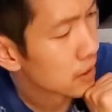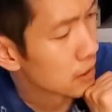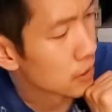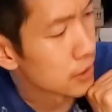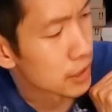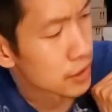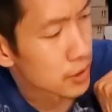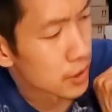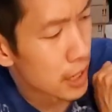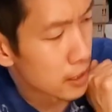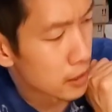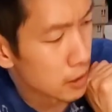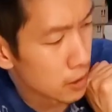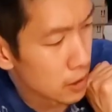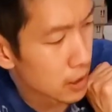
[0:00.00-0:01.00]
Okay, so that
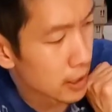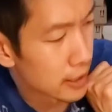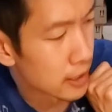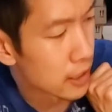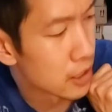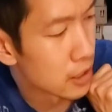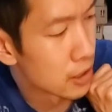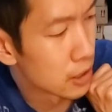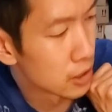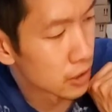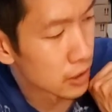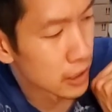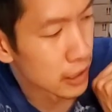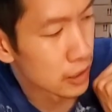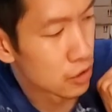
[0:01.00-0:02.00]
looked like either
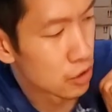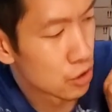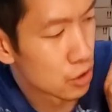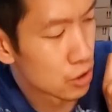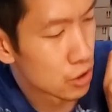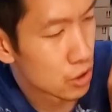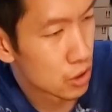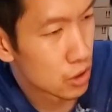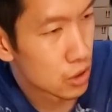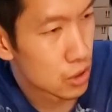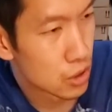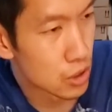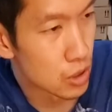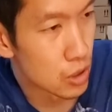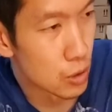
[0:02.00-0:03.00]
a
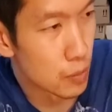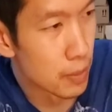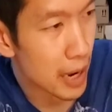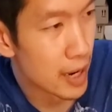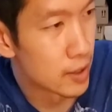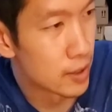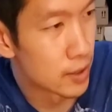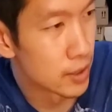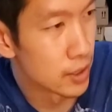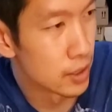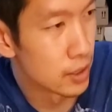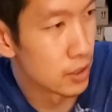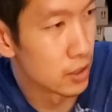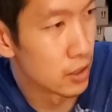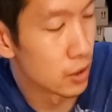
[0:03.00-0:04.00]

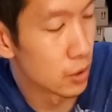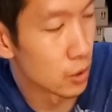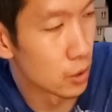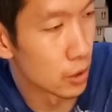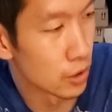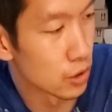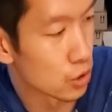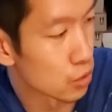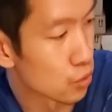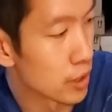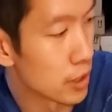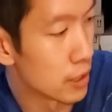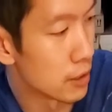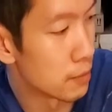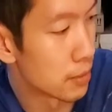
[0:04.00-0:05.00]
2-pounder or a
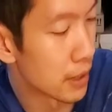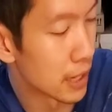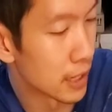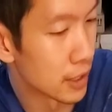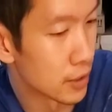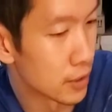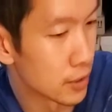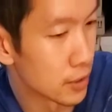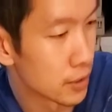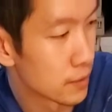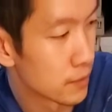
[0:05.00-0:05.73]
3-pound